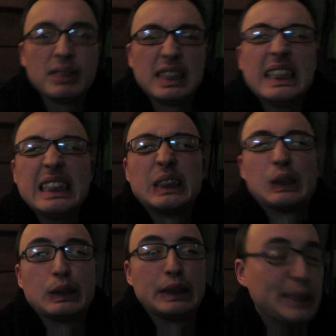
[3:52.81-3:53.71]
was a little
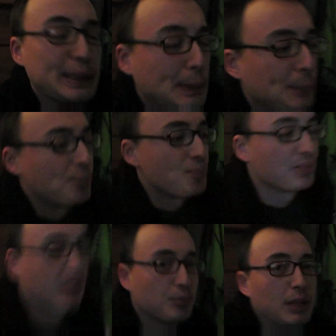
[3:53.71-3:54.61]
salty though.
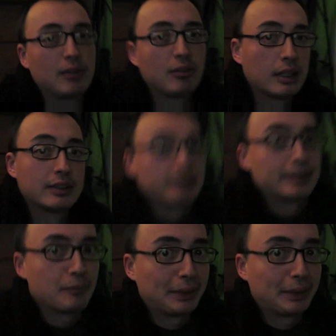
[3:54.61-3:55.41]
Probably because of the